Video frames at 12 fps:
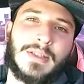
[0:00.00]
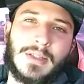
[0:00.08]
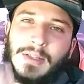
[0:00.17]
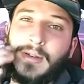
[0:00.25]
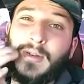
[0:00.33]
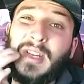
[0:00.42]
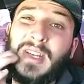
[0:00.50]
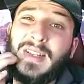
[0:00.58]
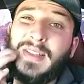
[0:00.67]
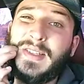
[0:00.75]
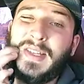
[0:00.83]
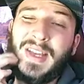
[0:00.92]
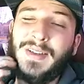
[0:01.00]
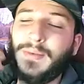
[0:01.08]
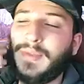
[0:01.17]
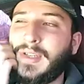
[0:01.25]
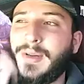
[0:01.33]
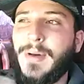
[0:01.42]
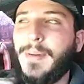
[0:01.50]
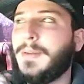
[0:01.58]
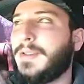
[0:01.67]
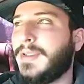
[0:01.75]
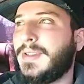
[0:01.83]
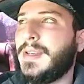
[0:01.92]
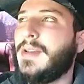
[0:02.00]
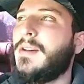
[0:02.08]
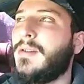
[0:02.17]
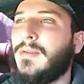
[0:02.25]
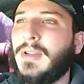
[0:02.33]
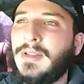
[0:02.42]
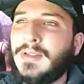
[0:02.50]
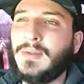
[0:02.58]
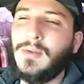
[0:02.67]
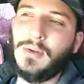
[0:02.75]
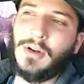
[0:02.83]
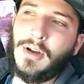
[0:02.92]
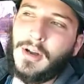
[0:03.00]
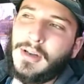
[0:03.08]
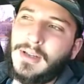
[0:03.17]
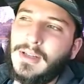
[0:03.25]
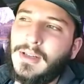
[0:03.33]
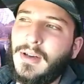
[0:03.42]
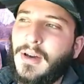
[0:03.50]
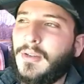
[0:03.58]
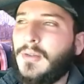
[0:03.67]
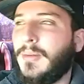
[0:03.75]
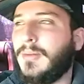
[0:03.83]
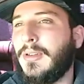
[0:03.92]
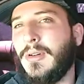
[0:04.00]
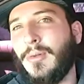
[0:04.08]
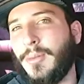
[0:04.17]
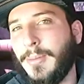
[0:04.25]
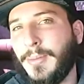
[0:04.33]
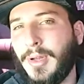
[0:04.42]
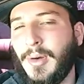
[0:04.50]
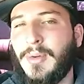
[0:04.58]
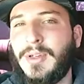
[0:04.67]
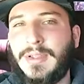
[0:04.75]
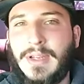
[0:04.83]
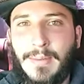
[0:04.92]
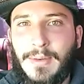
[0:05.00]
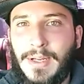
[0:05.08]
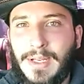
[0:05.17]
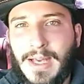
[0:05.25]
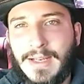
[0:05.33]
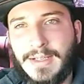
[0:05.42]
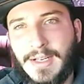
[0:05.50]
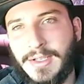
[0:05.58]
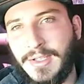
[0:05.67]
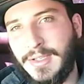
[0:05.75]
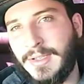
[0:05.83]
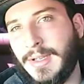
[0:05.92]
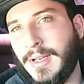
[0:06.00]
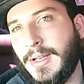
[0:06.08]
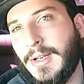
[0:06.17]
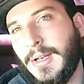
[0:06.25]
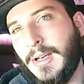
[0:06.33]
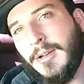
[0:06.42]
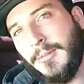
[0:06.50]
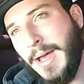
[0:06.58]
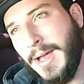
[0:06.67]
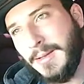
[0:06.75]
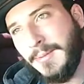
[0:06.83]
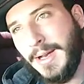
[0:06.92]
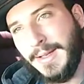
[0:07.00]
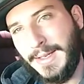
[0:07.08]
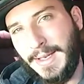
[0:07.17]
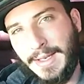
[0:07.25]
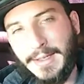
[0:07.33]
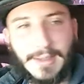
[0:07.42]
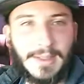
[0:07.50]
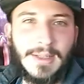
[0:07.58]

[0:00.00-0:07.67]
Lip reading: to little kids that would come up and just say, oh, that's a cool car, and then all the way up to the old people that want to stop you at a gas station and say, back in my day,